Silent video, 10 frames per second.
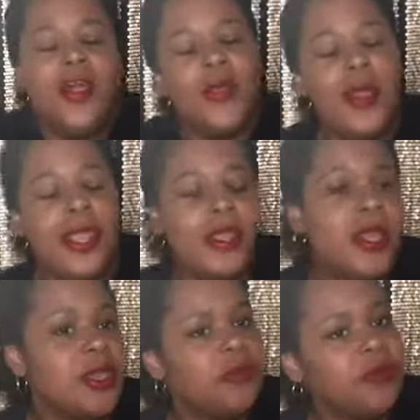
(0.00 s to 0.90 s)
All right,
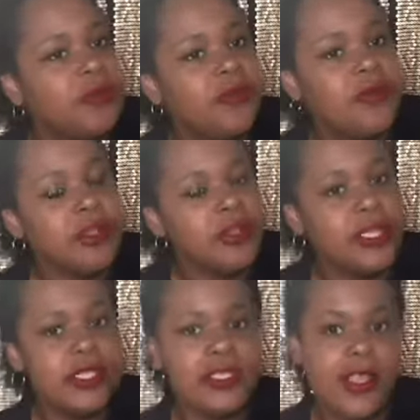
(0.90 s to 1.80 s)
before you
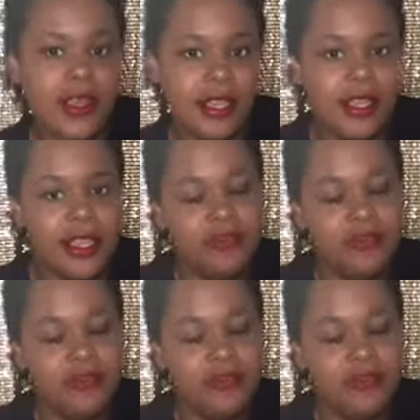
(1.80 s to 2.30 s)
get started,